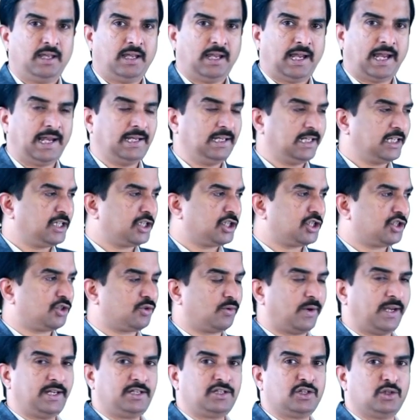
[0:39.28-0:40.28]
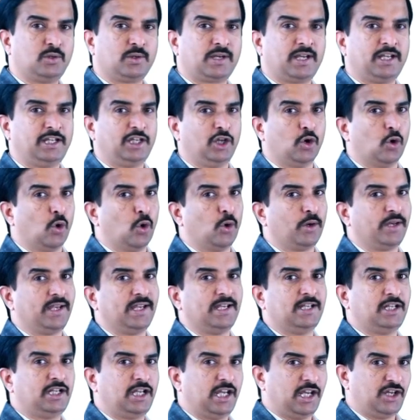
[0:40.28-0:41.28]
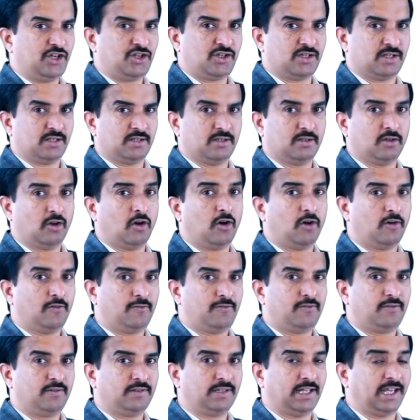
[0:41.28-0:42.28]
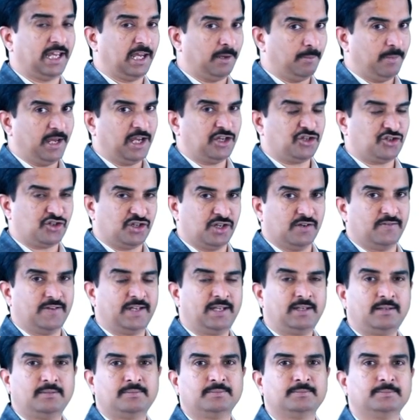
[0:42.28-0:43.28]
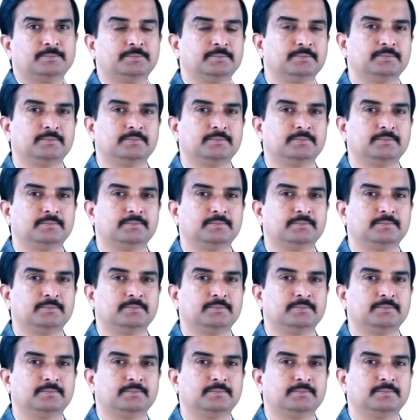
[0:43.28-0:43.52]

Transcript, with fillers: And let us try to look at the orientation of the image given.